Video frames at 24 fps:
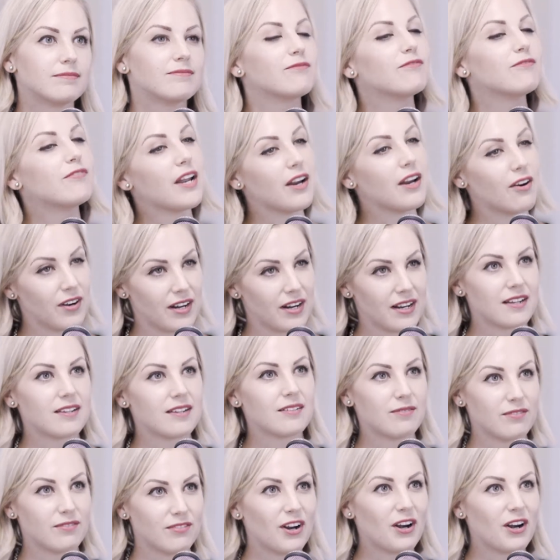Very,
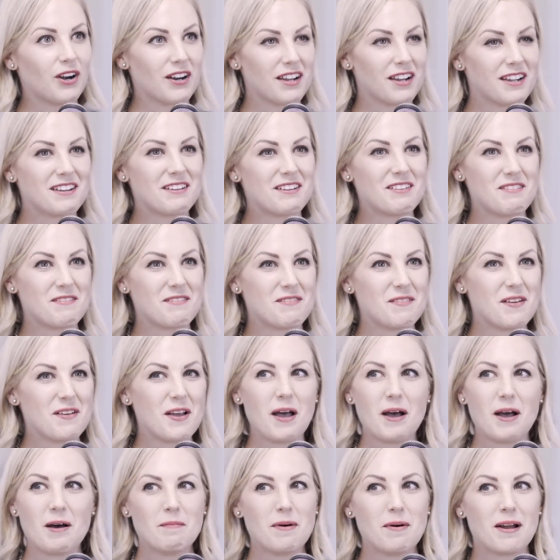very.
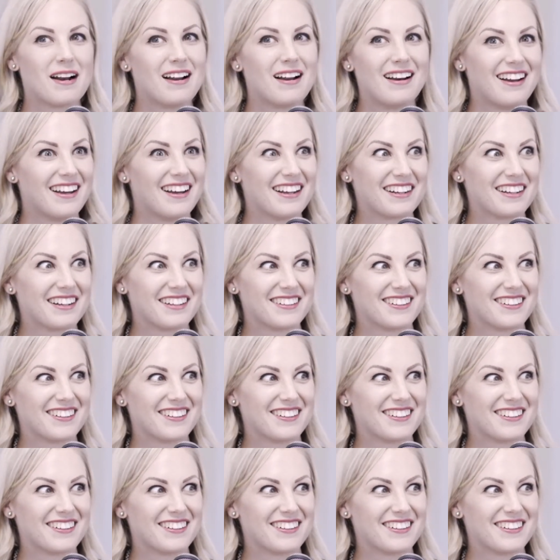But I like it.